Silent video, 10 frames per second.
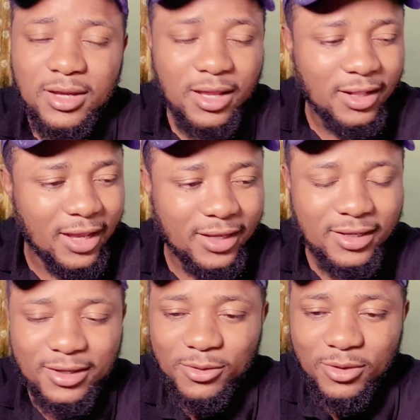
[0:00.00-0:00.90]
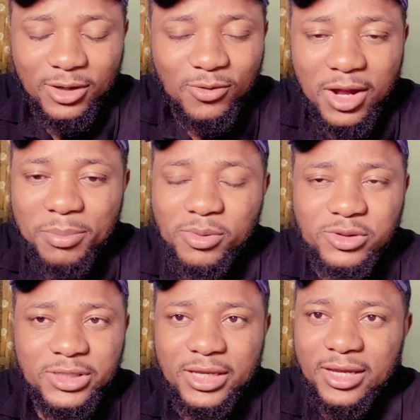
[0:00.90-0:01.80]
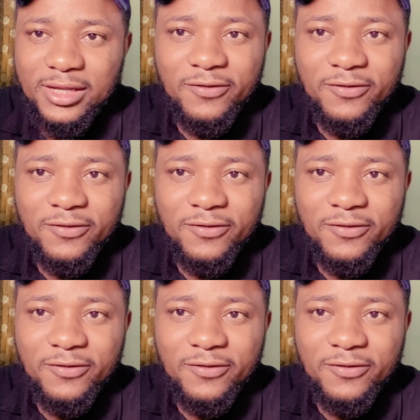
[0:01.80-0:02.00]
Like, you cannot approach a girl,